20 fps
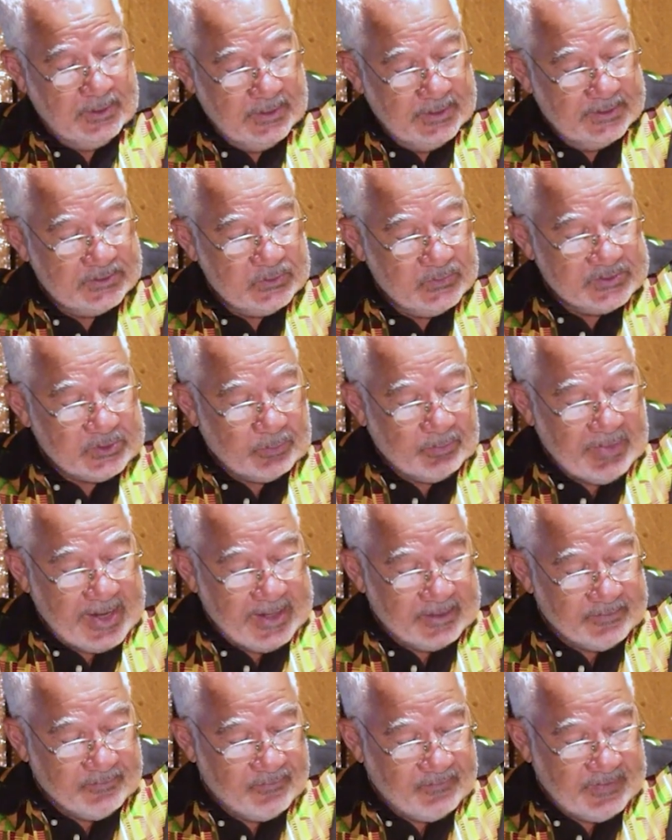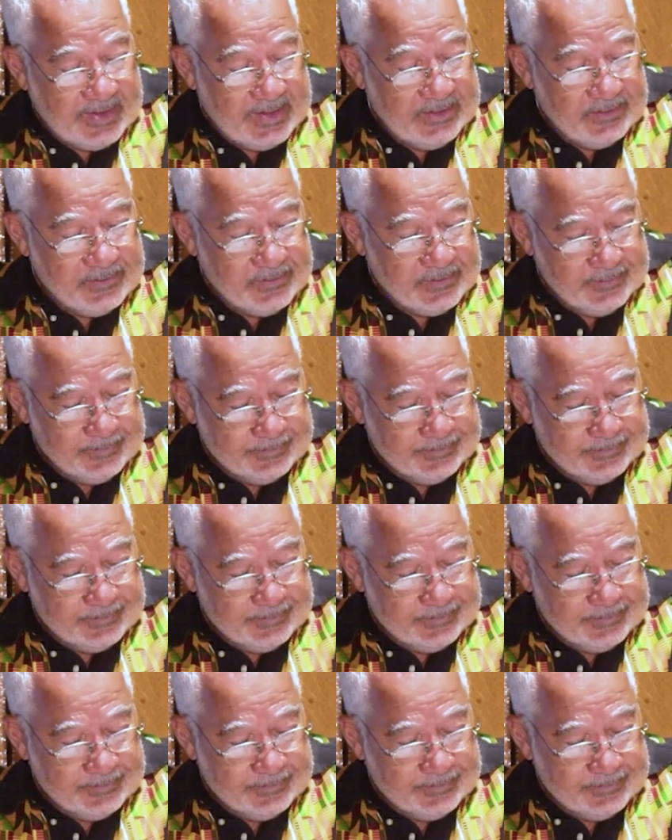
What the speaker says: This was a man of faith.